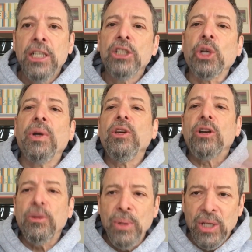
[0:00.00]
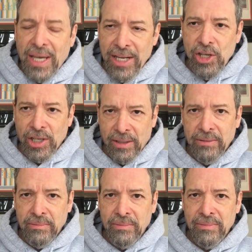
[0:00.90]
So in your communication,
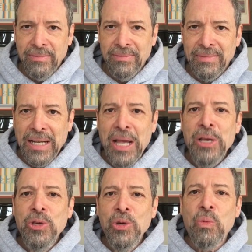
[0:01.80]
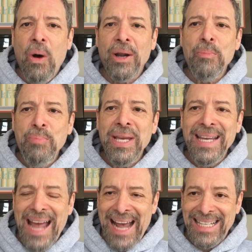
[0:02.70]
you want to
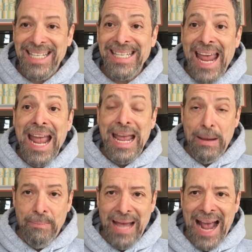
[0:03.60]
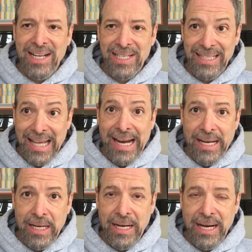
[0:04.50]
be as same as
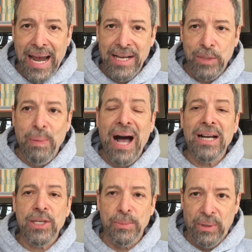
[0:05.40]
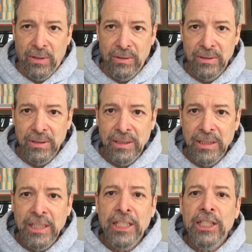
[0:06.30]
like as possible.
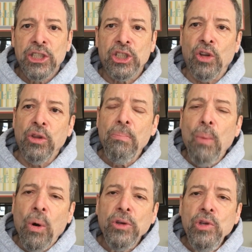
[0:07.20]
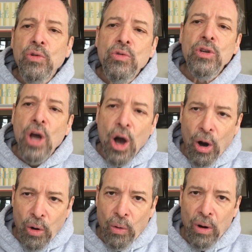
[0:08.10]
So the more you
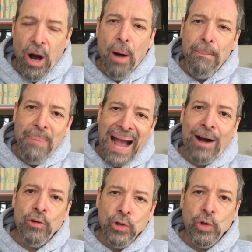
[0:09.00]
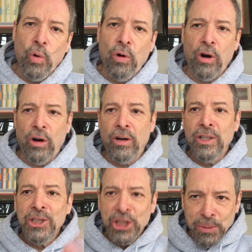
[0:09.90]
know about your
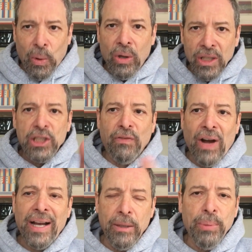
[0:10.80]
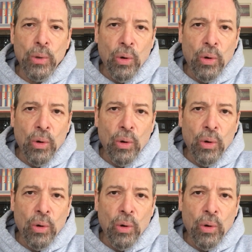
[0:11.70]
smallest viable